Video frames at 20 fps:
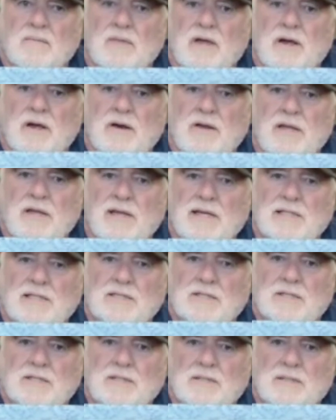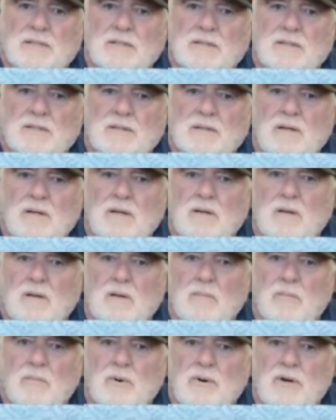There it is.
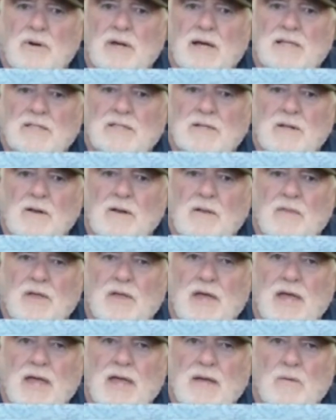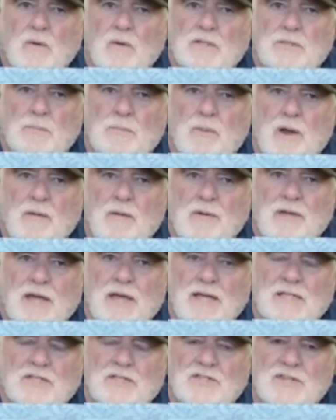Pretty nice little thing. What you probably
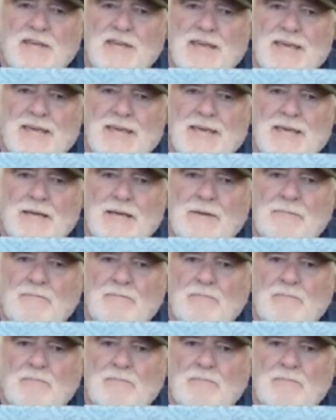can't see